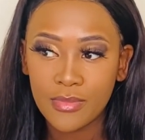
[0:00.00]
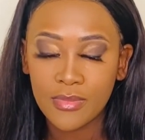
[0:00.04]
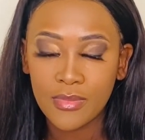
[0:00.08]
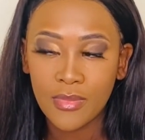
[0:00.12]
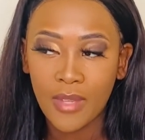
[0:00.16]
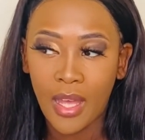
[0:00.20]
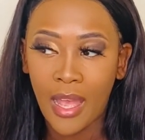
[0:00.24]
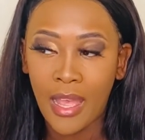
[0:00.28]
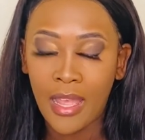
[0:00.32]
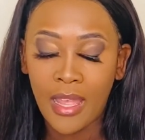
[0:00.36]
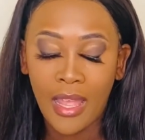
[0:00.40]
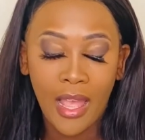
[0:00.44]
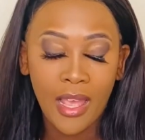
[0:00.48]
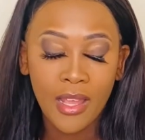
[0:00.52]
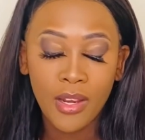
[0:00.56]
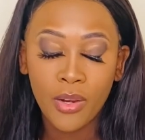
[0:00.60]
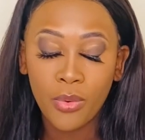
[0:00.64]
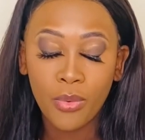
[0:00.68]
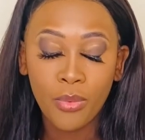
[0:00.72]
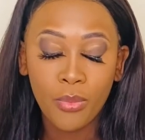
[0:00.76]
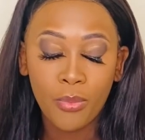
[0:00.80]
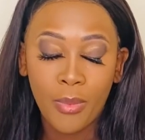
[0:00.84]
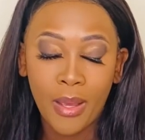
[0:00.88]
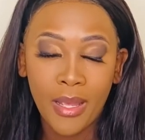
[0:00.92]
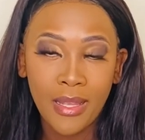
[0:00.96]
I
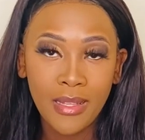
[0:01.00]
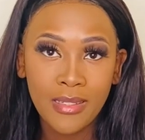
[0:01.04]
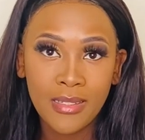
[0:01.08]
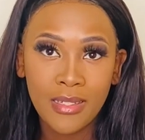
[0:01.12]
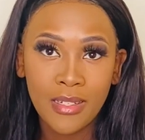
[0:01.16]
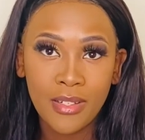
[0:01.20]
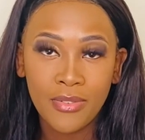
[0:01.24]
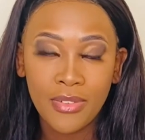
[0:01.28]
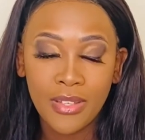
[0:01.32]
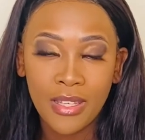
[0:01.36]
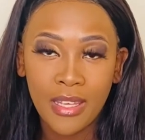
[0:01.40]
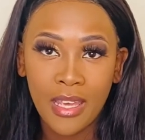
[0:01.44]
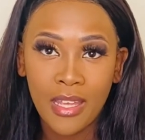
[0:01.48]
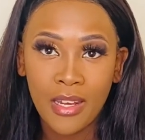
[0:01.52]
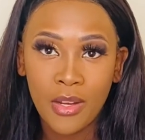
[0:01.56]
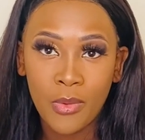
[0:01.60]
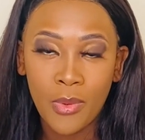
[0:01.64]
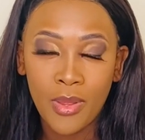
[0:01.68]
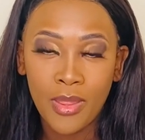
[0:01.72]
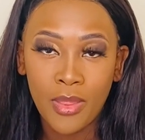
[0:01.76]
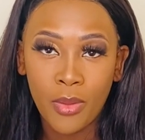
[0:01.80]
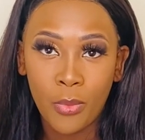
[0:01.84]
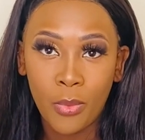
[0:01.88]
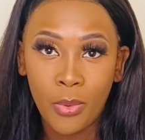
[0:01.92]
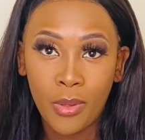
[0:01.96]
don't mind living anywhere
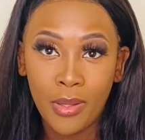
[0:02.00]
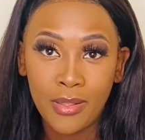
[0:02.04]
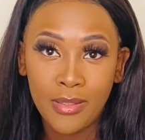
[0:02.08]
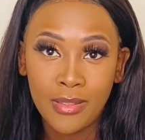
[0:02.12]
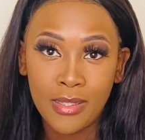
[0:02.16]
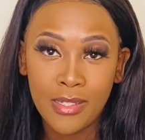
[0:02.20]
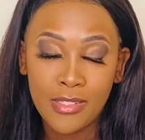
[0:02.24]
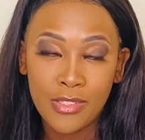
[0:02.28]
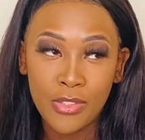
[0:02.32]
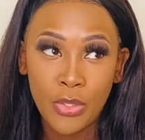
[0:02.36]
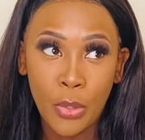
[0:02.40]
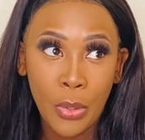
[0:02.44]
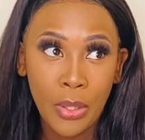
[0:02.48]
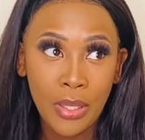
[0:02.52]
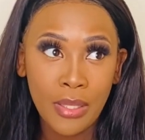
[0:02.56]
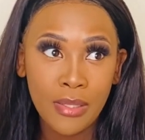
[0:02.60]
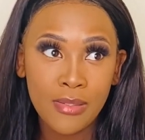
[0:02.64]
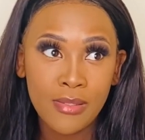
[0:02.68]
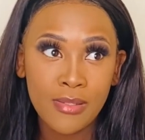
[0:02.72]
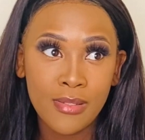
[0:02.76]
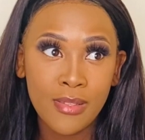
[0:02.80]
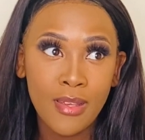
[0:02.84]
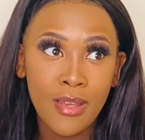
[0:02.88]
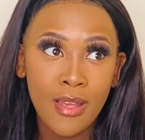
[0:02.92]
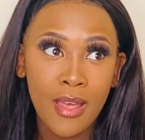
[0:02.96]
in the world as long
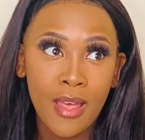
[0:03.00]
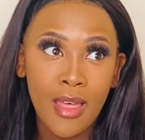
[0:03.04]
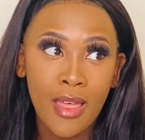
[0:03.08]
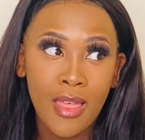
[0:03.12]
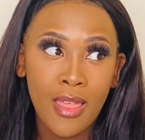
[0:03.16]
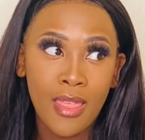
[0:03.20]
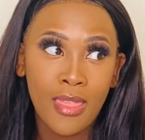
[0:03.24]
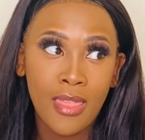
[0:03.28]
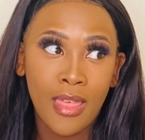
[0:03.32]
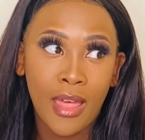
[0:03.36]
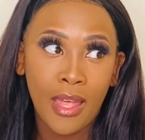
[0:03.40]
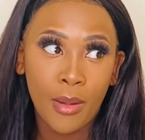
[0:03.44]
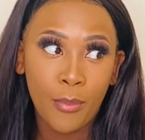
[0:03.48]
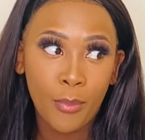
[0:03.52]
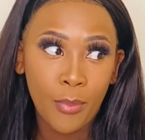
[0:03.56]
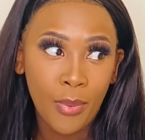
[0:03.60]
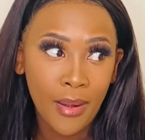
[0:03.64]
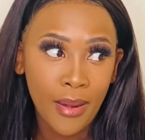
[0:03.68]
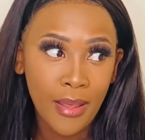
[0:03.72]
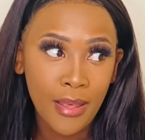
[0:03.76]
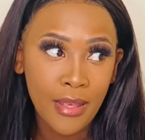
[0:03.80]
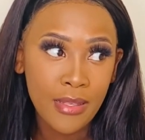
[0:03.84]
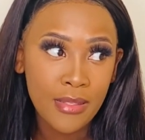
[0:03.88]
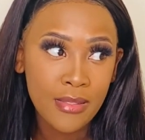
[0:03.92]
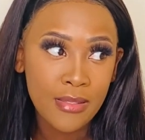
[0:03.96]
as that
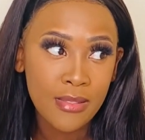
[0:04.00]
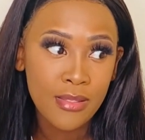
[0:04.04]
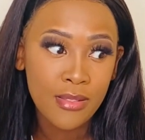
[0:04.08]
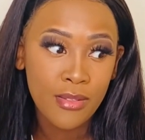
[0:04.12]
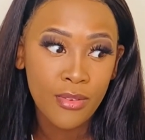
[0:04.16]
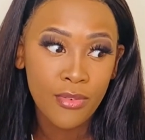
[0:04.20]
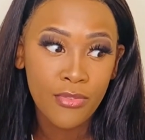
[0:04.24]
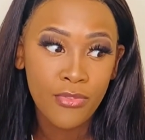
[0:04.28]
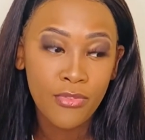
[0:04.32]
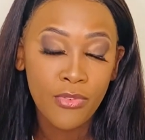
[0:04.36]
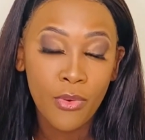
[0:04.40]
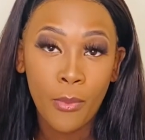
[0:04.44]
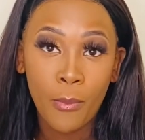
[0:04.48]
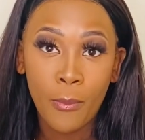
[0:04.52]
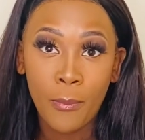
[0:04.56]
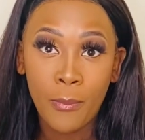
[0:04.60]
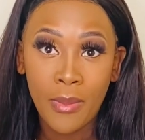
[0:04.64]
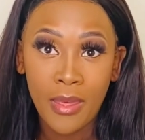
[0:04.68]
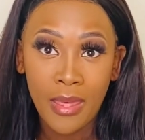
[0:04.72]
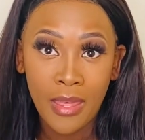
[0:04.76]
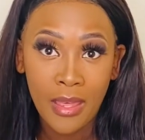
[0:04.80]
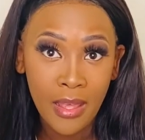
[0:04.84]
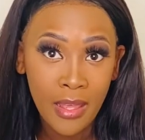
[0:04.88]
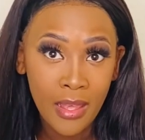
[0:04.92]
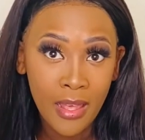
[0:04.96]
place for
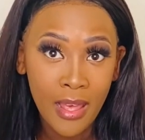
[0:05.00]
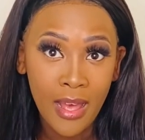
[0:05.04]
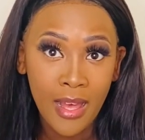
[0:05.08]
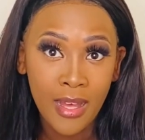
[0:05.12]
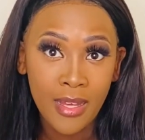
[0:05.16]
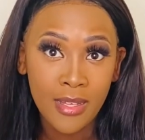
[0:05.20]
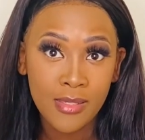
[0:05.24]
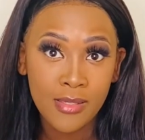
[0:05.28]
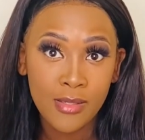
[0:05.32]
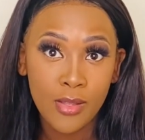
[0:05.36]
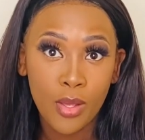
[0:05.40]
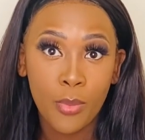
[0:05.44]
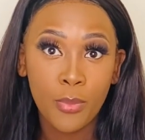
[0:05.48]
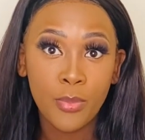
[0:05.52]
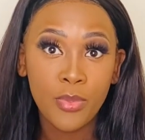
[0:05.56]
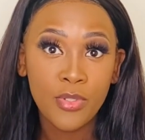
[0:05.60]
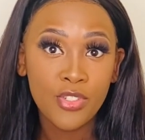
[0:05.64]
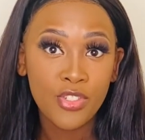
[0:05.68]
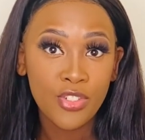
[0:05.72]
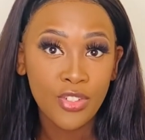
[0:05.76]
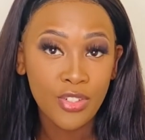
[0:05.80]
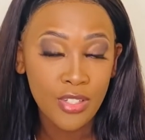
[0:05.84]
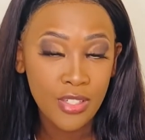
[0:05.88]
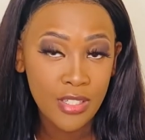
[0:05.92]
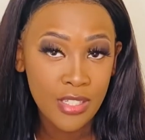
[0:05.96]
me has
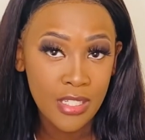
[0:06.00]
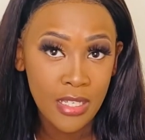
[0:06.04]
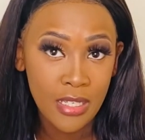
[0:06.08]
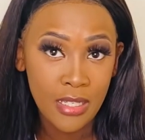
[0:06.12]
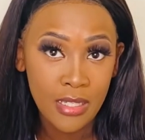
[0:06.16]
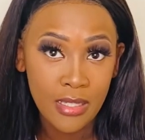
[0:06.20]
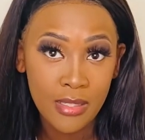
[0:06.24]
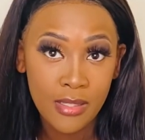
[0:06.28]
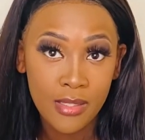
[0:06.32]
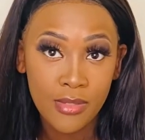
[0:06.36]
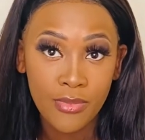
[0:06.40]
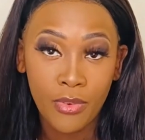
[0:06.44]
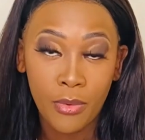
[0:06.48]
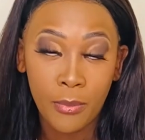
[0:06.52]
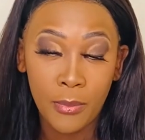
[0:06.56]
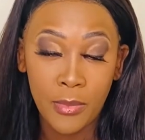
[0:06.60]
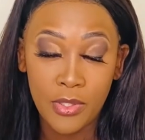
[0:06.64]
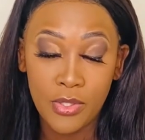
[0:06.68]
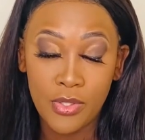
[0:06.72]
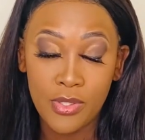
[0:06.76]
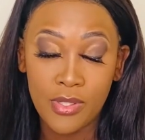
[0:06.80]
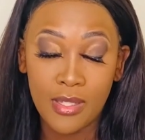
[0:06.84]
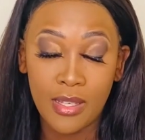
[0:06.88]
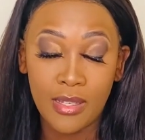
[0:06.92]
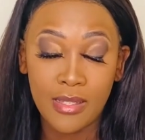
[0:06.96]
opportunities for me
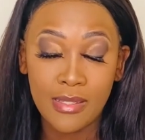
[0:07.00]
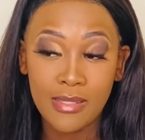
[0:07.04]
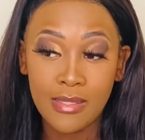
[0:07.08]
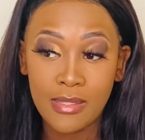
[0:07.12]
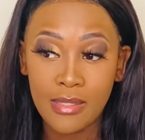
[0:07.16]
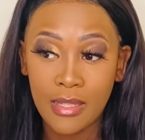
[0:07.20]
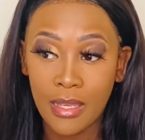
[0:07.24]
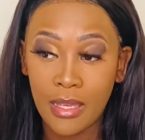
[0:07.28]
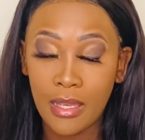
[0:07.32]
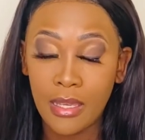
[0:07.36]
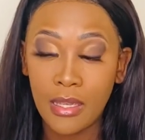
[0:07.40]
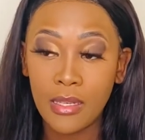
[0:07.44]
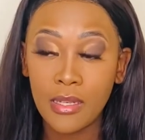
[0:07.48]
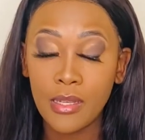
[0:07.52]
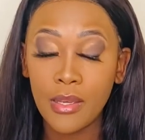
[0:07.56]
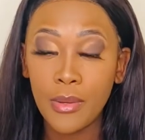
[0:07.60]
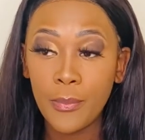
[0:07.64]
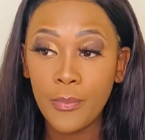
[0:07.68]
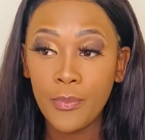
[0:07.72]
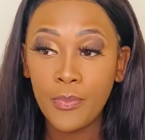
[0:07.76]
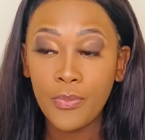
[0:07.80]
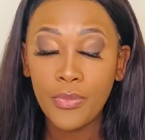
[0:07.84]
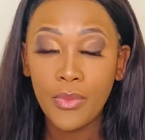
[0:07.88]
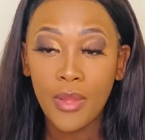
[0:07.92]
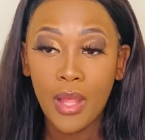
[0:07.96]
to succeed,
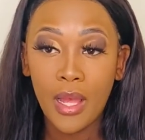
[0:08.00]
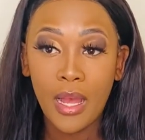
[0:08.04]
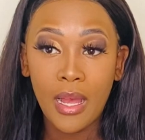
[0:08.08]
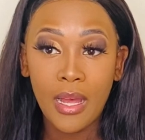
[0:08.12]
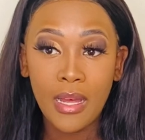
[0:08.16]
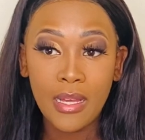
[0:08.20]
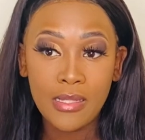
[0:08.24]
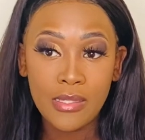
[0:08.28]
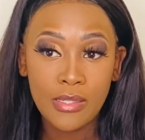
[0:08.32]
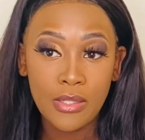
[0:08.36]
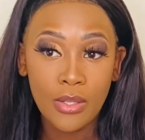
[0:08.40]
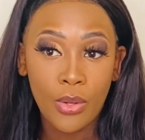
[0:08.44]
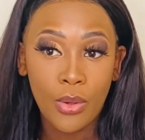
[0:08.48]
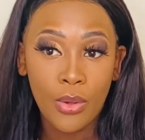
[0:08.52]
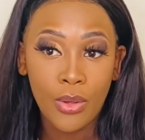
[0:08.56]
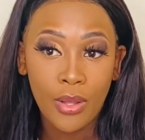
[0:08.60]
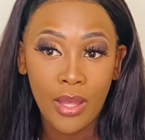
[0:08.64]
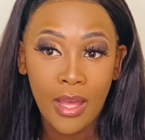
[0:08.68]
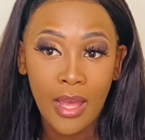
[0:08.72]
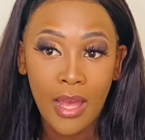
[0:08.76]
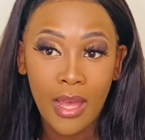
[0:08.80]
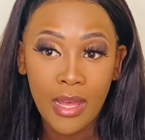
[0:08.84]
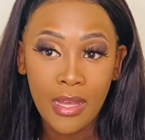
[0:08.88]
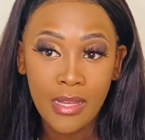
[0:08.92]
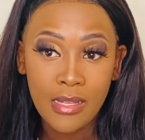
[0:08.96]
as long
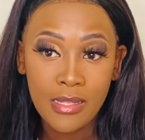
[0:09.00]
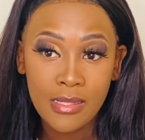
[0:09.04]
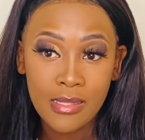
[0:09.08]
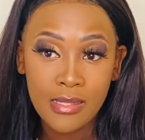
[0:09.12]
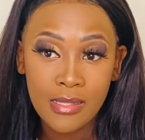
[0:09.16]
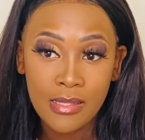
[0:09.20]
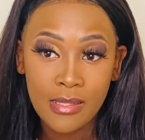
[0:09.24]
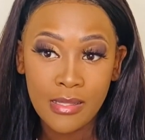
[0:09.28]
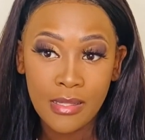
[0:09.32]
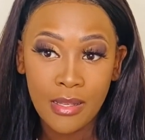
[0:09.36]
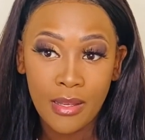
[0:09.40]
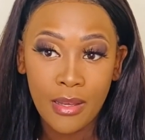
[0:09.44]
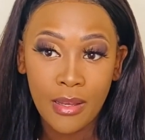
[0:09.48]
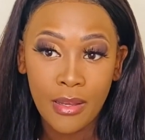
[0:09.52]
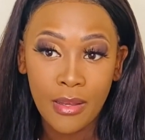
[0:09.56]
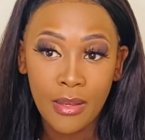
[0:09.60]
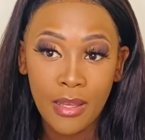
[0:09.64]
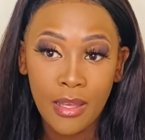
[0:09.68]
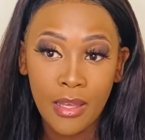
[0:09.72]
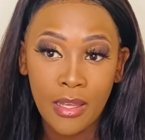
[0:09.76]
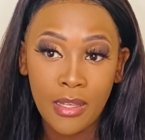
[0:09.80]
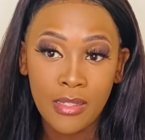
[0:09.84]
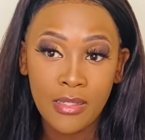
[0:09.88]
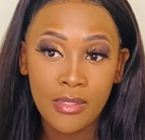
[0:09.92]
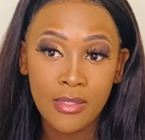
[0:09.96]
as
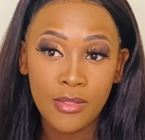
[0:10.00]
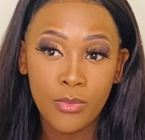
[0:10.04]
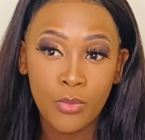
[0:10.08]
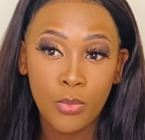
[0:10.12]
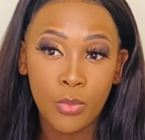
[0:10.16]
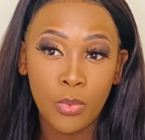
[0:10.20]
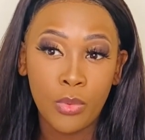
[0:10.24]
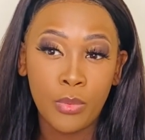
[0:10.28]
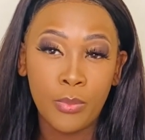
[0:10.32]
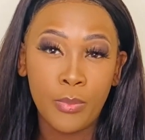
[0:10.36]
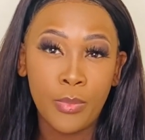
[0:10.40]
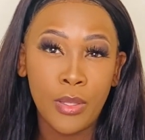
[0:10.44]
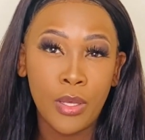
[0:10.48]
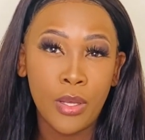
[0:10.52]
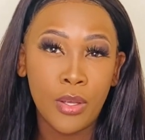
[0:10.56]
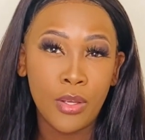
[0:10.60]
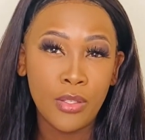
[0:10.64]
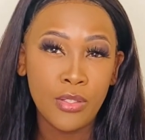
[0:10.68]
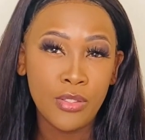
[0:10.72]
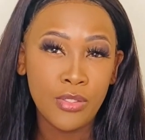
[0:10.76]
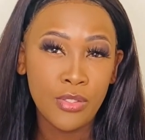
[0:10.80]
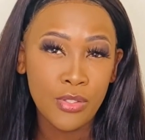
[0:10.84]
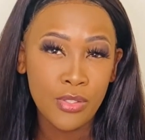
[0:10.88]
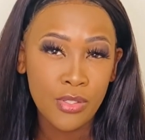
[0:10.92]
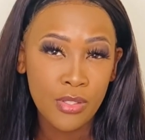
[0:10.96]
it will be a
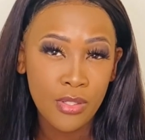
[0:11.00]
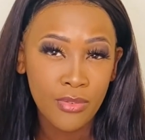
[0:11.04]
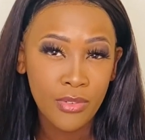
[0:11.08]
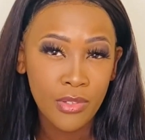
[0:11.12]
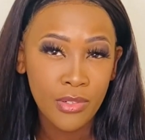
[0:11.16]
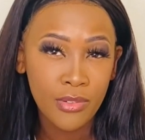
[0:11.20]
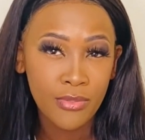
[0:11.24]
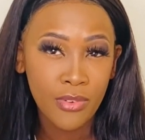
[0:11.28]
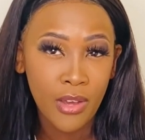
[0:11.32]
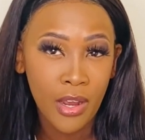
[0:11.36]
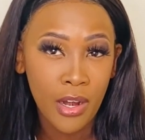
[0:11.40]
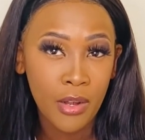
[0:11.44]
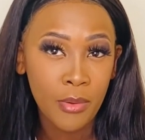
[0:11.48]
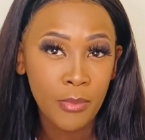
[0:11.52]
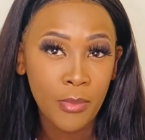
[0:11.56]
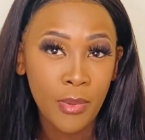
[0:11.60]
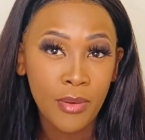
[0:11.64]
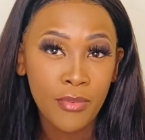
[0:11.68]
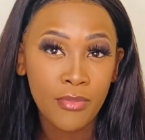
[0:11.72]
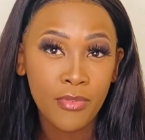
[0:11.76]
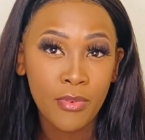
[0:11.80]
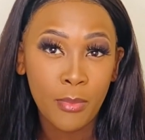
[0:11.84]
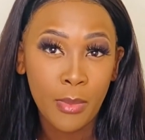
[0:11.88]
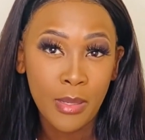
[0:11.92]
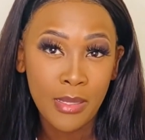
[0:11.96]
conducive
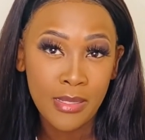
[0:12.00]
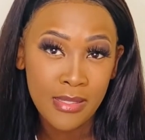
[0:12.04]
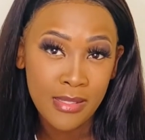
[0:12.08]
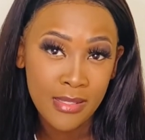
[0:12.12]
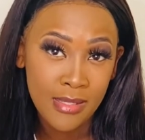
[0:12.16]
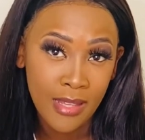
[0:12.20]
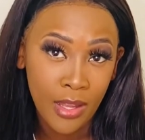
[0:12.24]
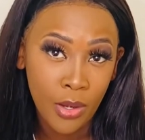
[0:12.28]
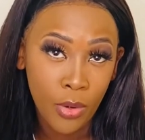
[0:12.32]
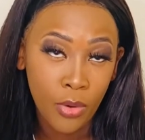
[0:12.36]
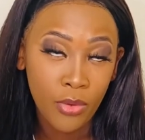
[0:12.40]
environment for my son.